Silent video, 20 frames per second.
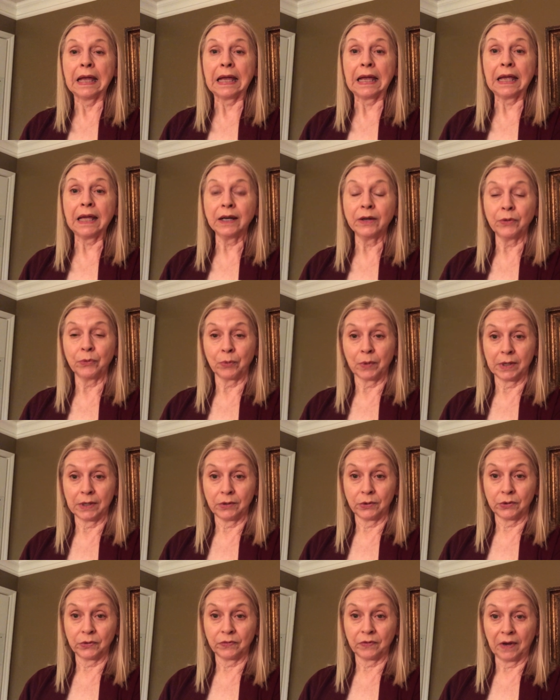In A Threat
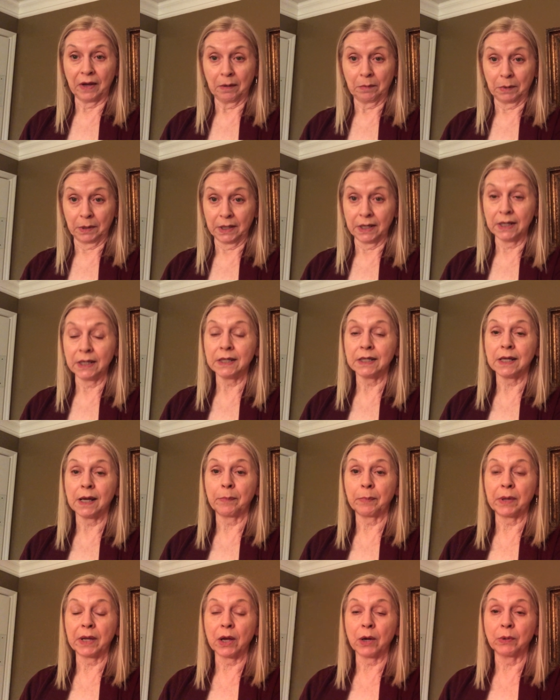to His Family,
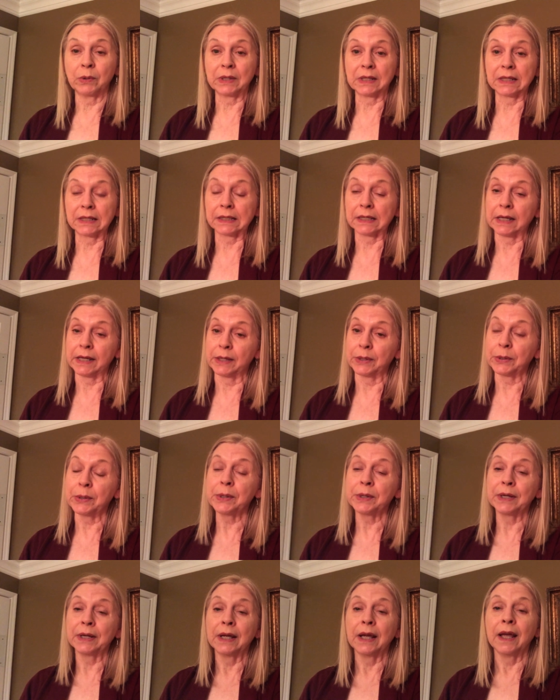Deputy Owen
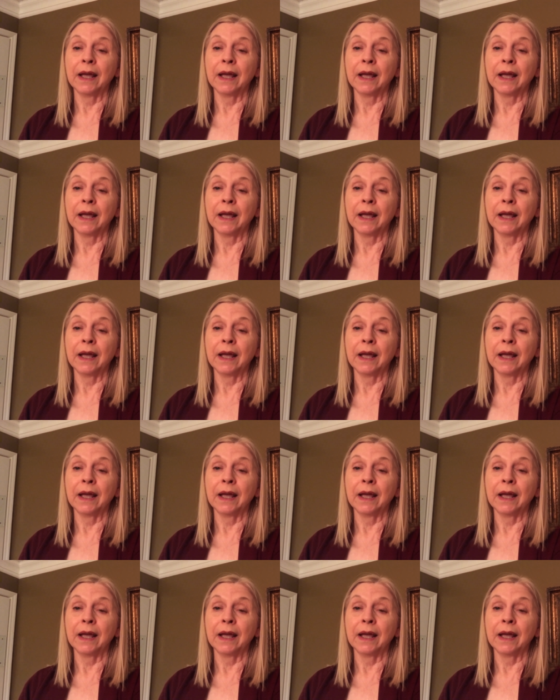Slater